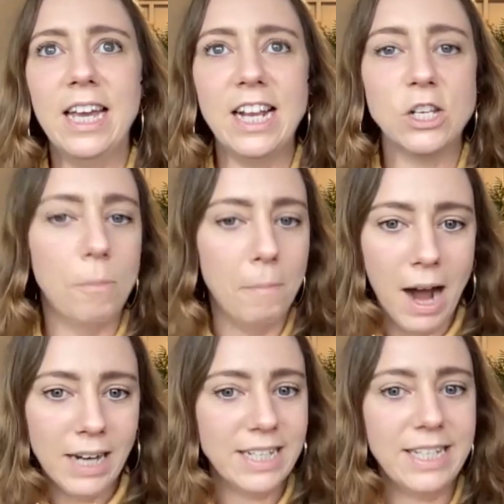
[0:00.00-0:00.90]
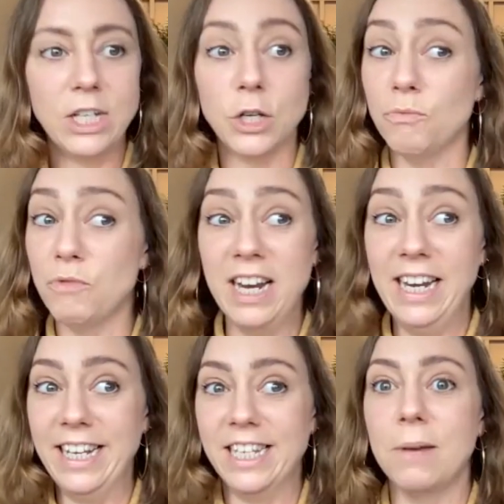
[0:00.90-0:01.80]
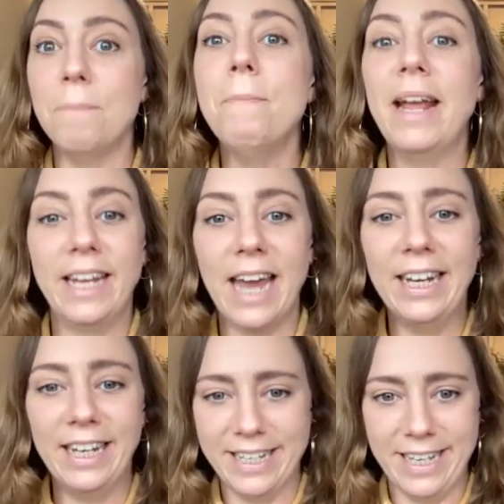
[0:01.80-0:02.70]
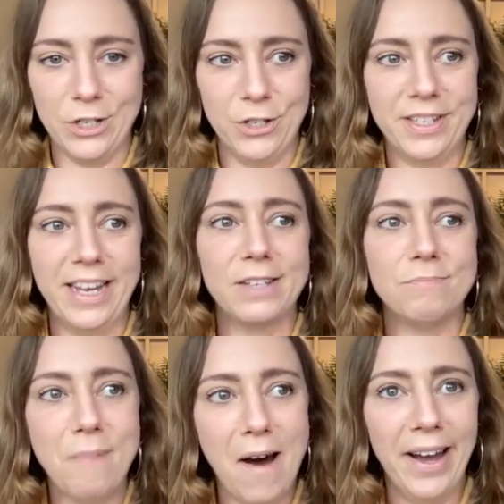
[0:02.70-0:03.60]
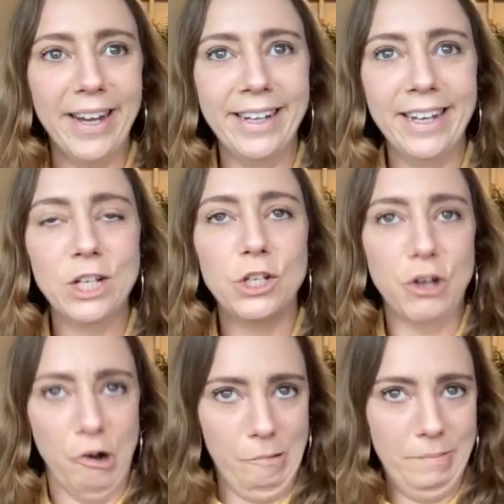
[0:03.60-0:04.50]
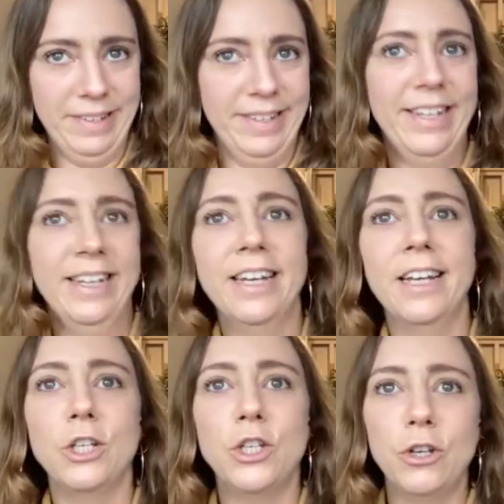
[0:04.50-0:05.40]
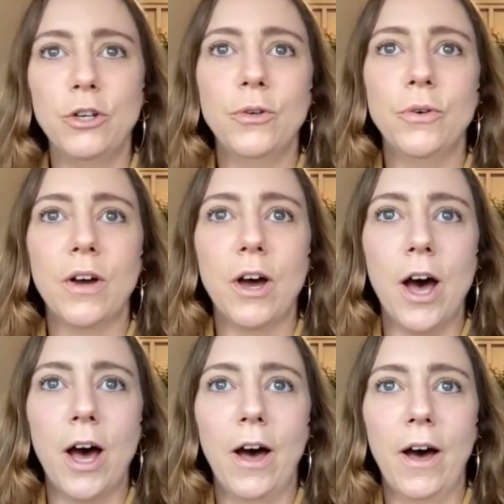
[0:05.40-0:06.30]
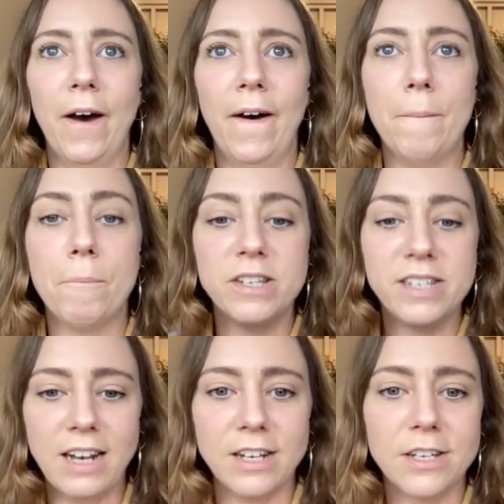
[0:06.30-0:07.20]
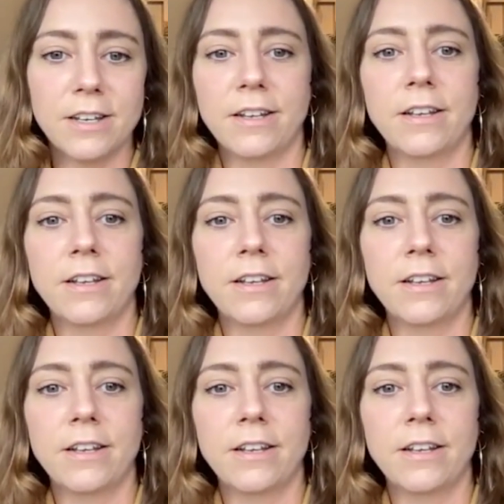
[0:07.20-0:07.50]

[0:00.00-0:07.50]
it's not my decision really to make any decisions. It's my job to present